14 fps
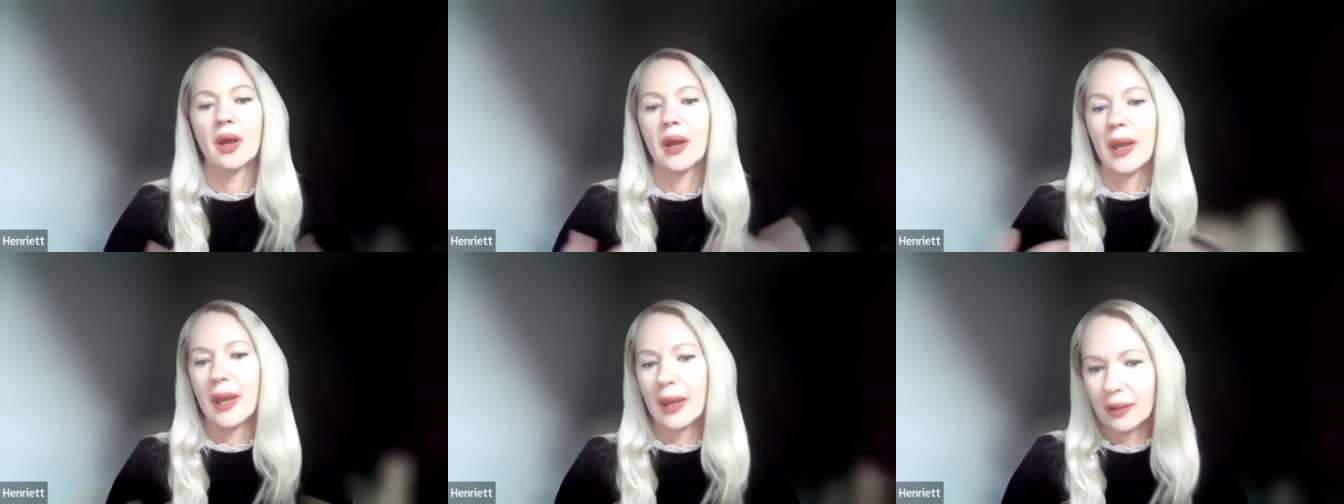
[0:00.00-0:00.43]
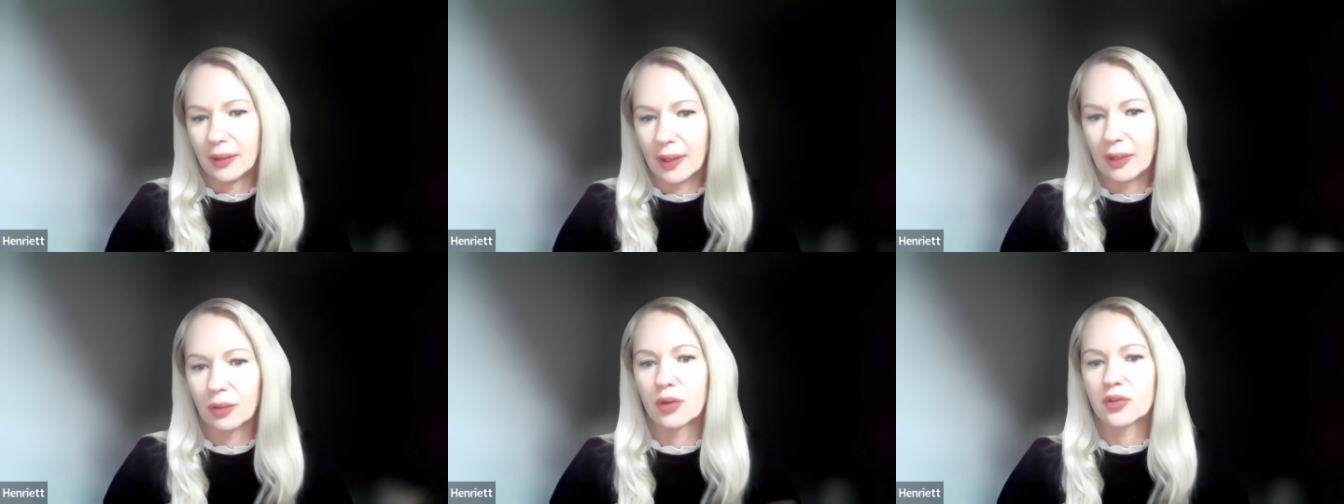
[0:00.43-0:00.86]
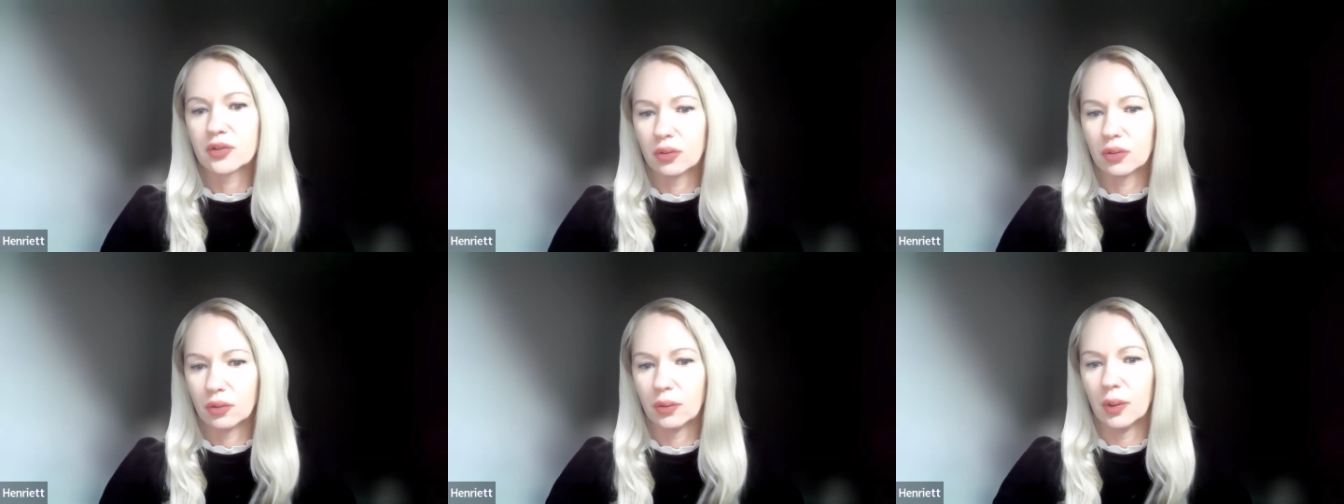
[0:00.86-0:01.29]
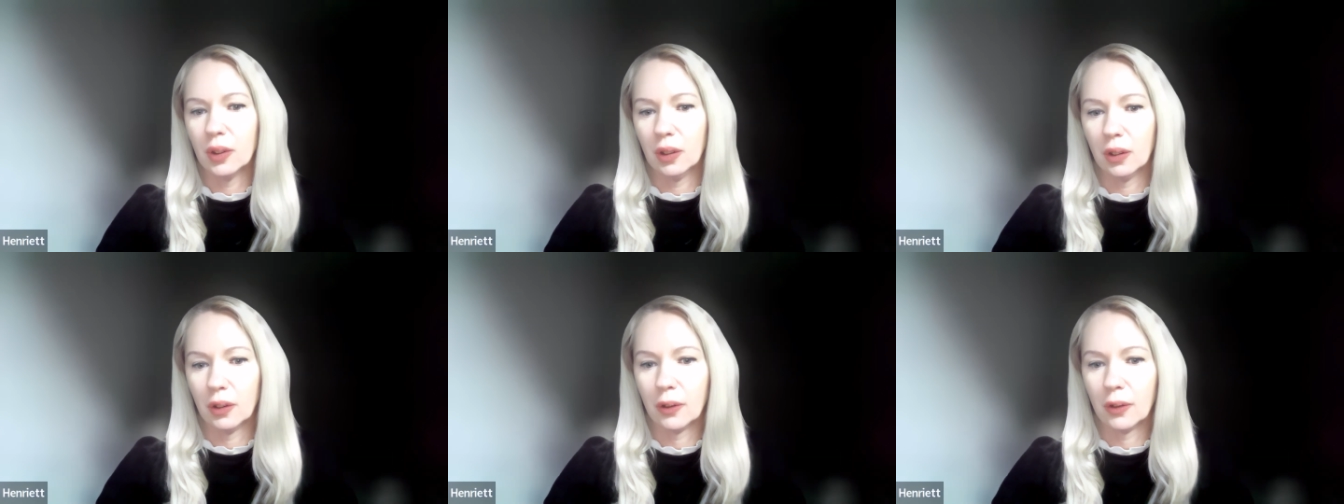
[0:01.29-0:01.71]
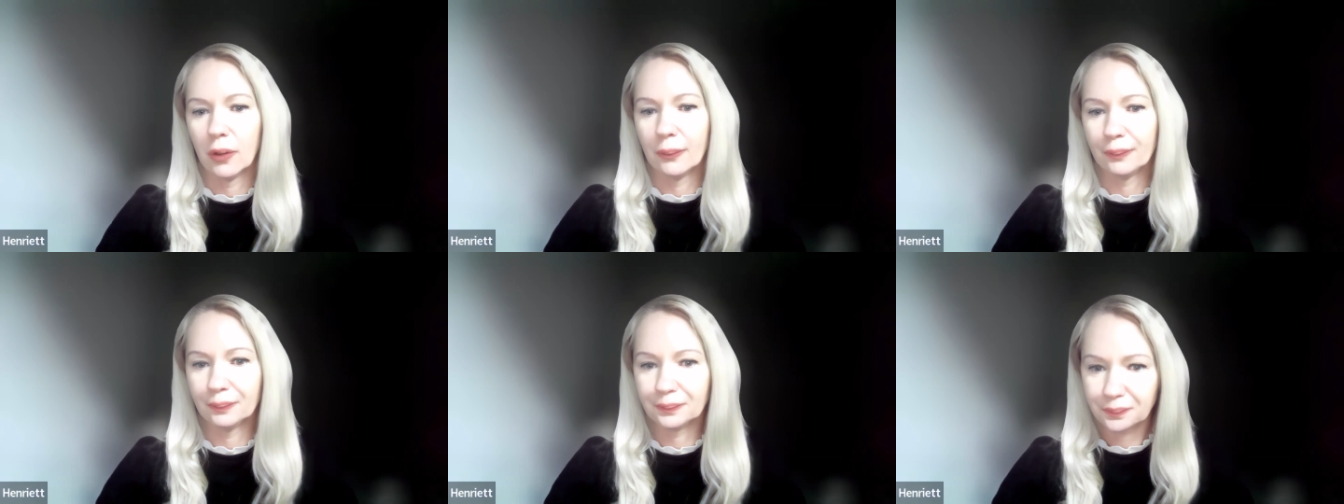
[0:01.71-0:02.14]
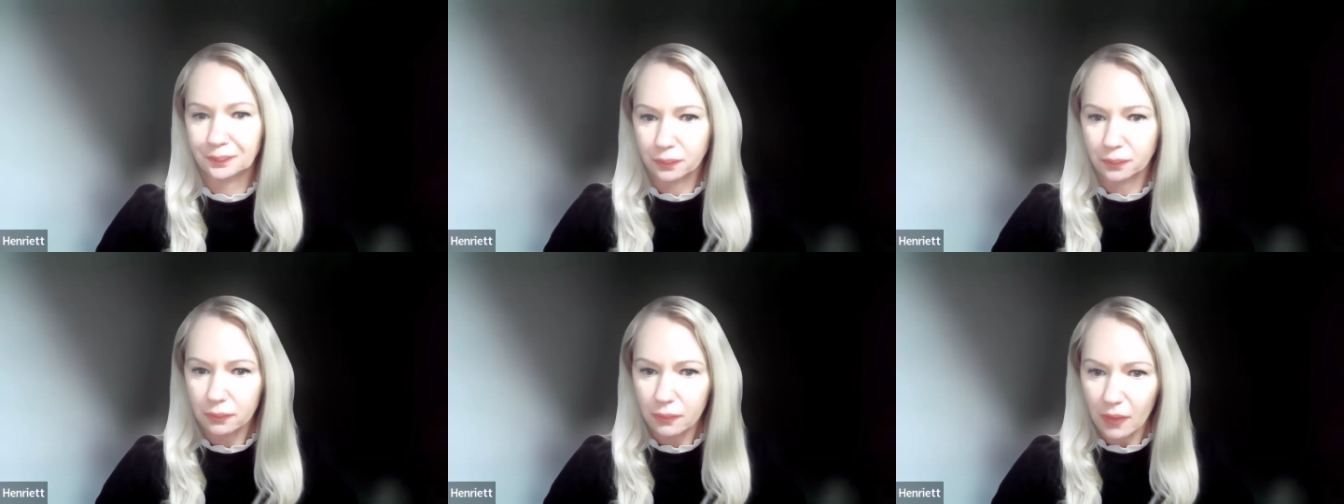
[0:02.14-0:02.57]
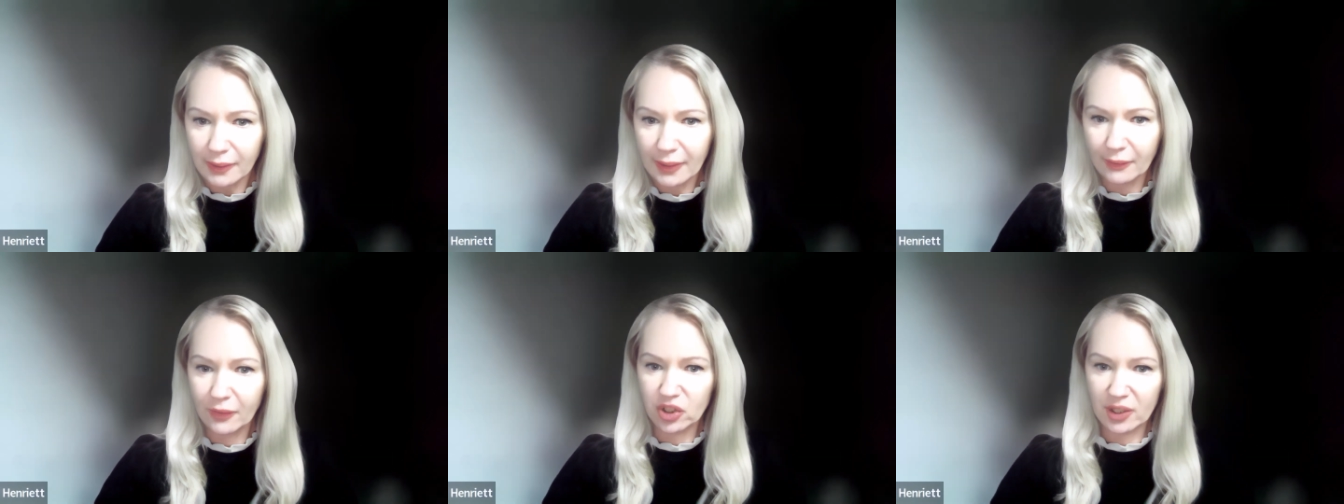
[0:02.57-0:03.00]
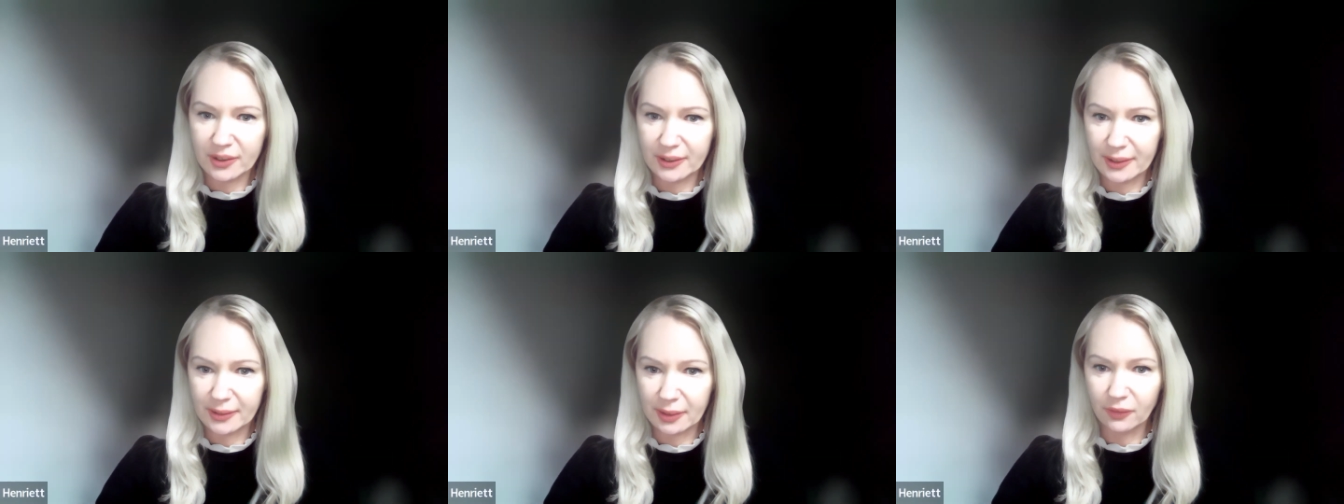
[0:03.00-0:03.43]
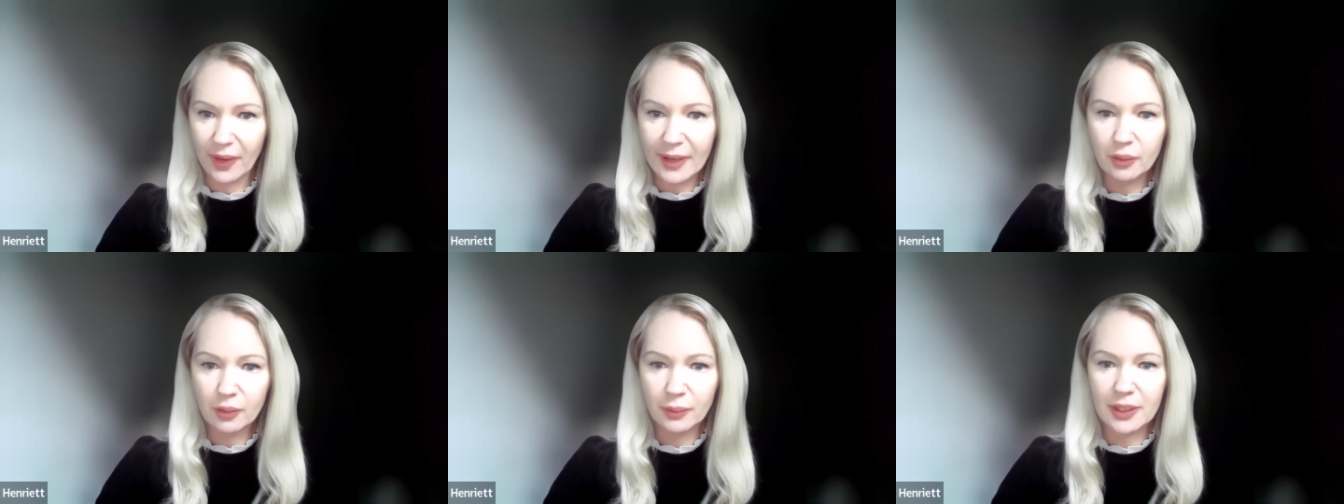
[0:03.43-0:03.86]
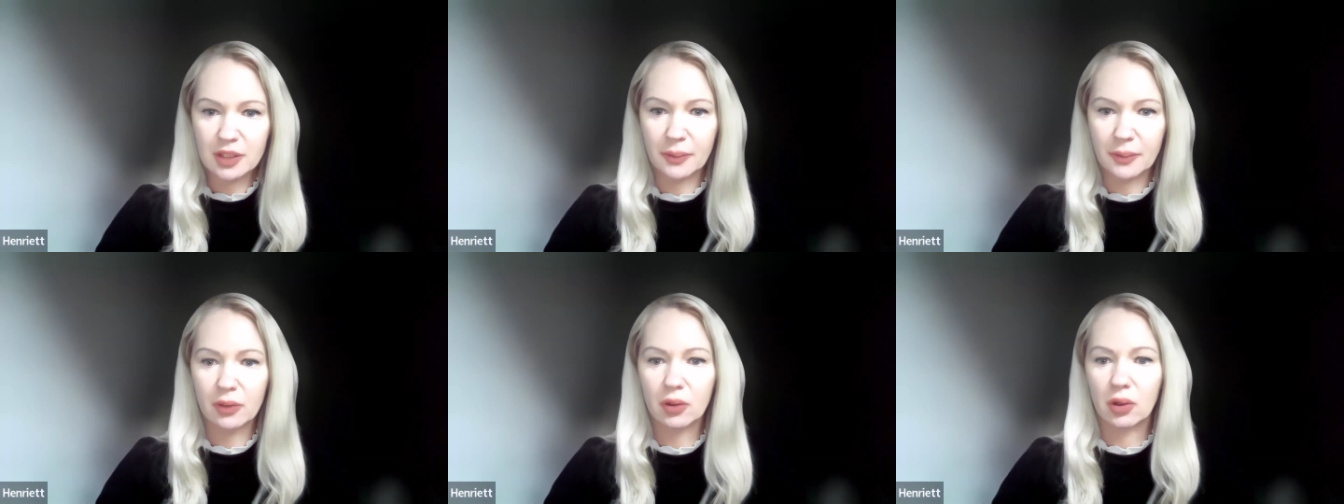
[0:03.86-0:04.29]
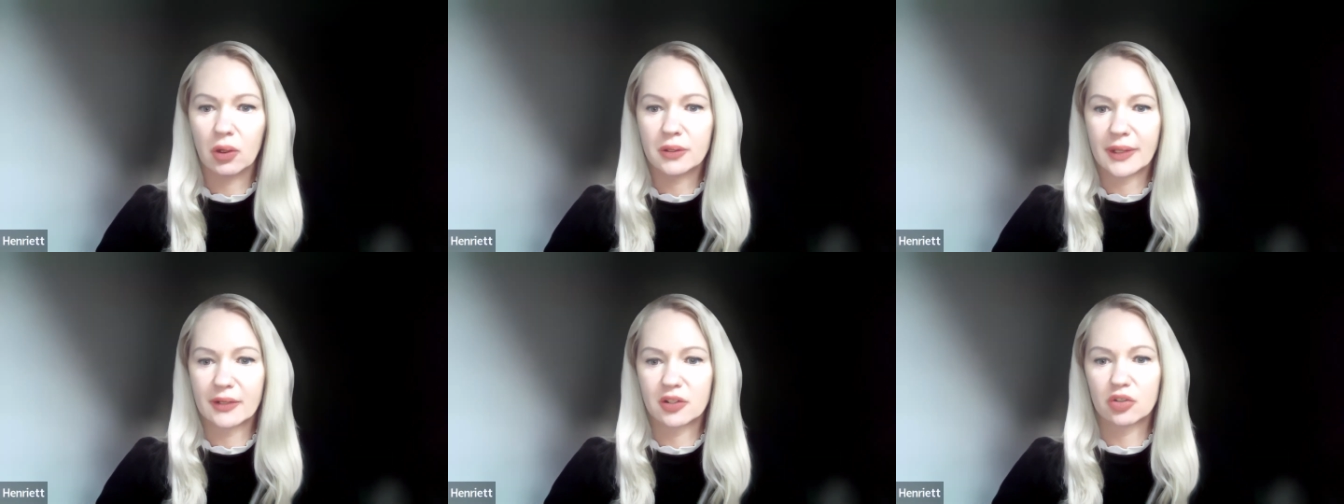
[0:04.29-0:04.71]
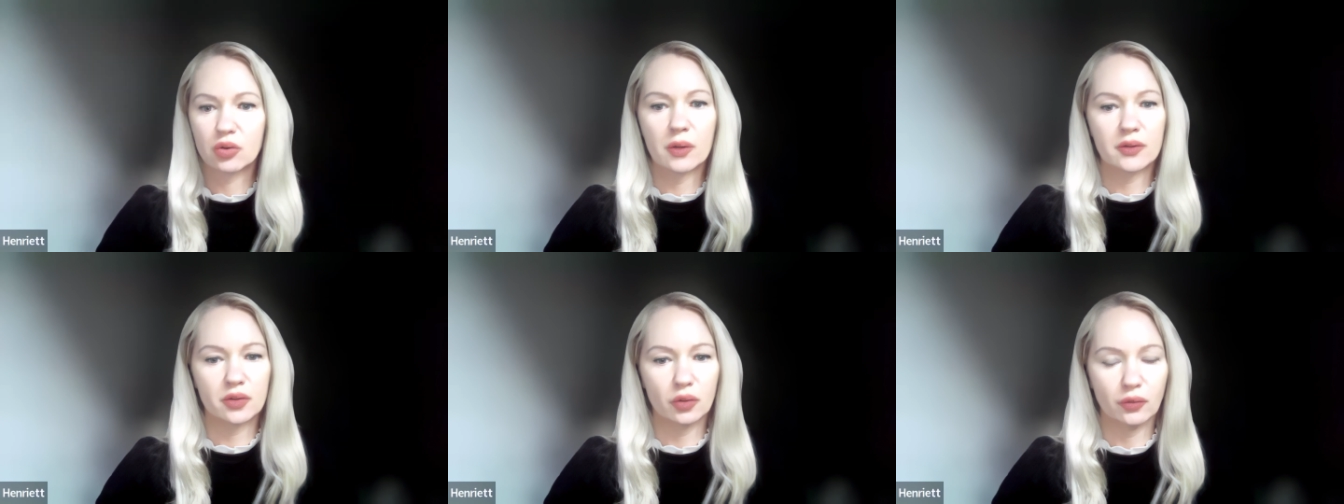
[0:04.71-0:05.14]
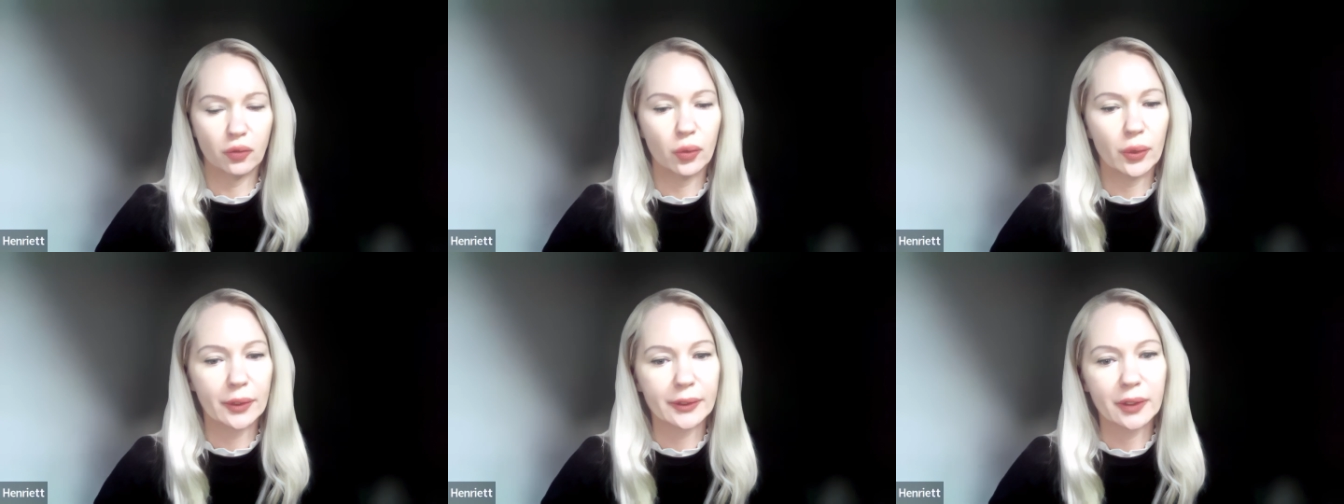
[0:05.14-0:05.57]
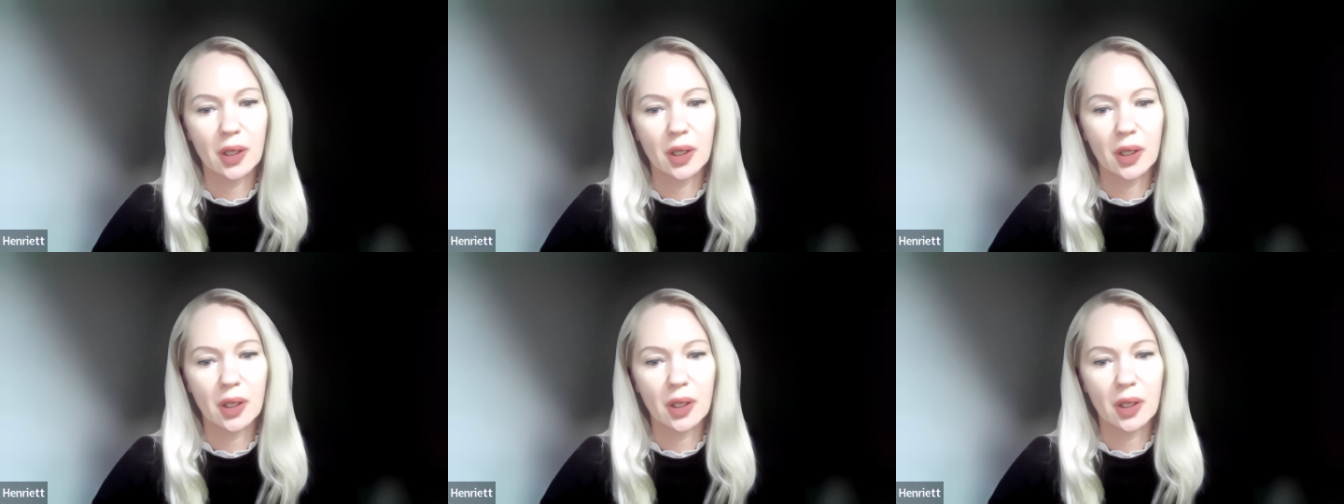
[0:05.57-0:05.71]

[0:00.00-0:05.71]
and, and also um, deficiencies in vitamins, minerals, and so on and so forth.